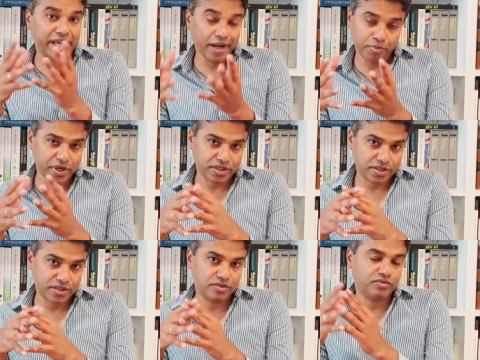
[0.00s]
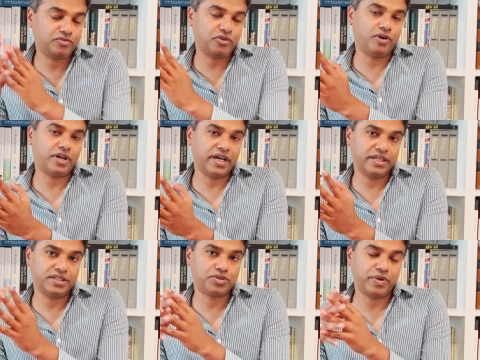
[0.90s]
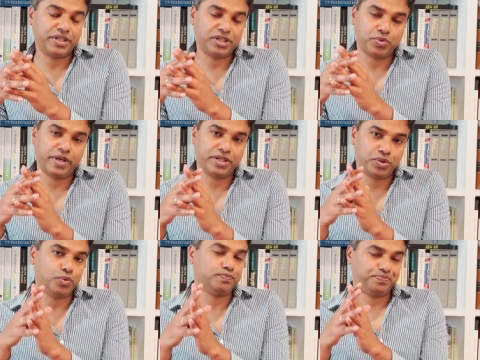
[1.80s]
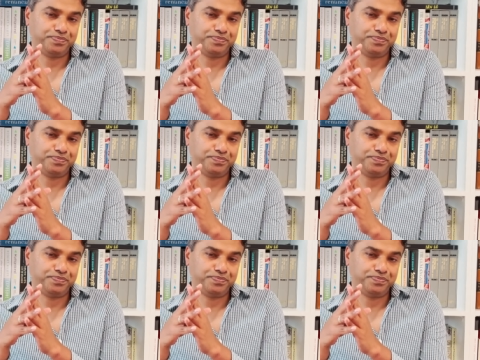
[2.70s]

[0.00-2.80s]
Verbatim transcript: in person for IIS 2022.